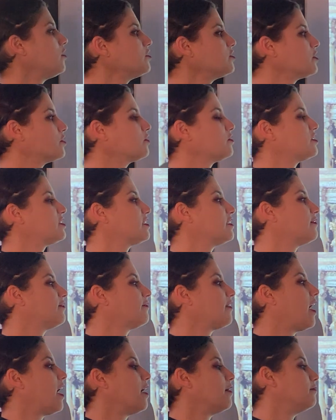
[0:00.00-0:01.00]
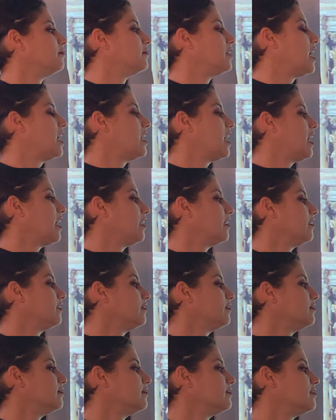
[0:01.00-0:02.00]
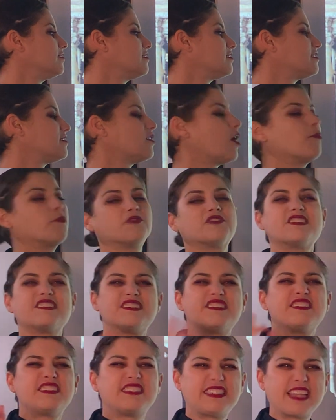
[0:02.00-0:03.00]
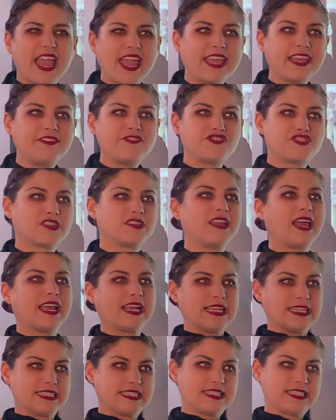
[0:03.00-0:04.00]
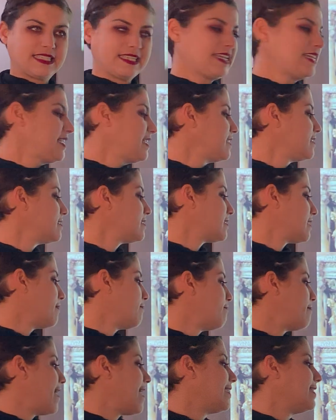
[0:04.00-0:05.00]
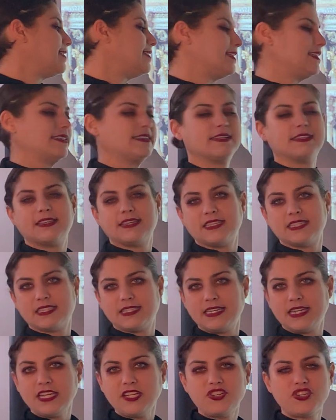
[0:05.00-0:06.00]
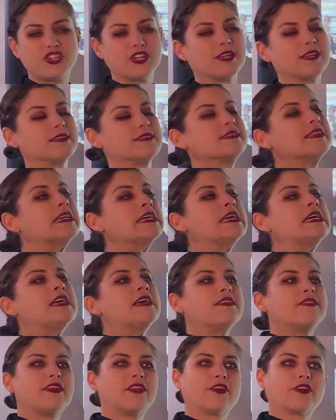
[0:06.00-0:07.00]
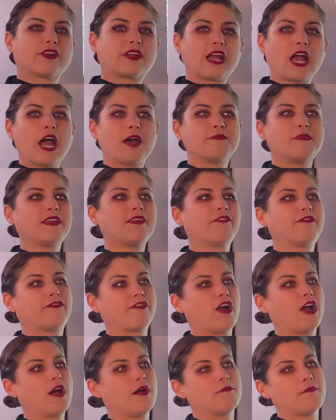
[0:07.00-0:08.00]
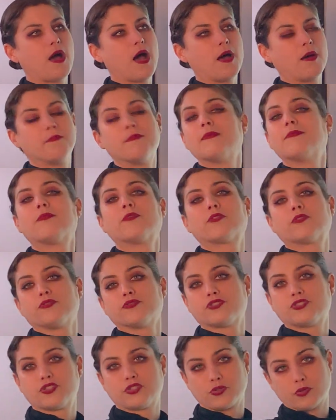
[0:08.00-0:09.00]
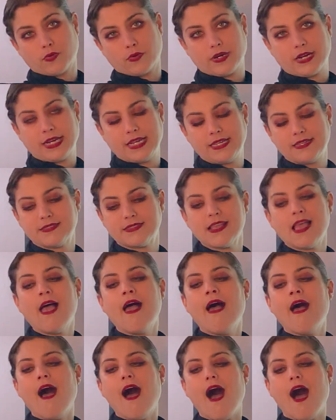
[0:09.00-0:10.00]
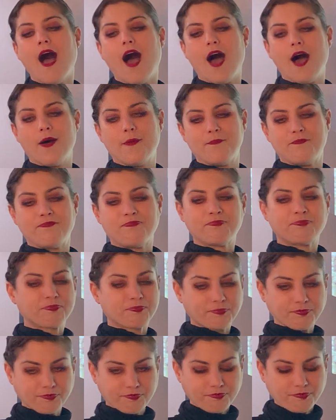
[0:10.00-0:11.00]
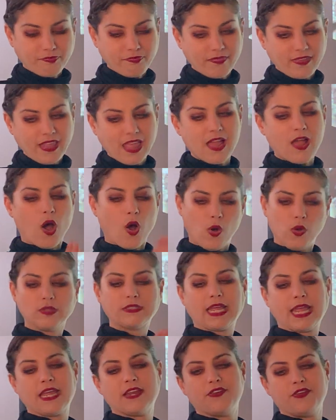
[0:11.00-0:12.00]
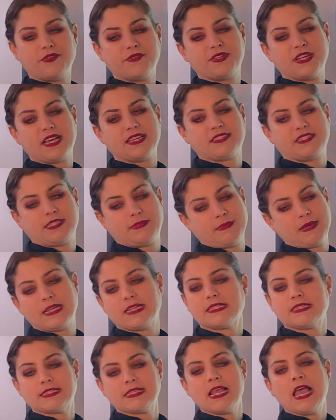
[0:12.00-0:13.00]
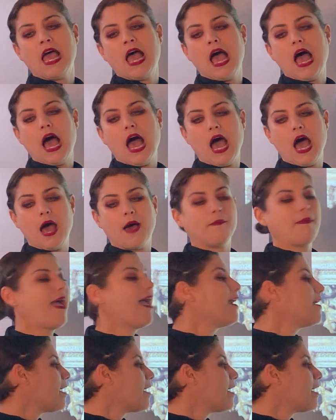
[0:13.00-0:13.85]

all sorts of um, uh, almost staged-like scenes embedded into these niches that are coming from uh, biblical stories, um, Old and New Testaments. Um,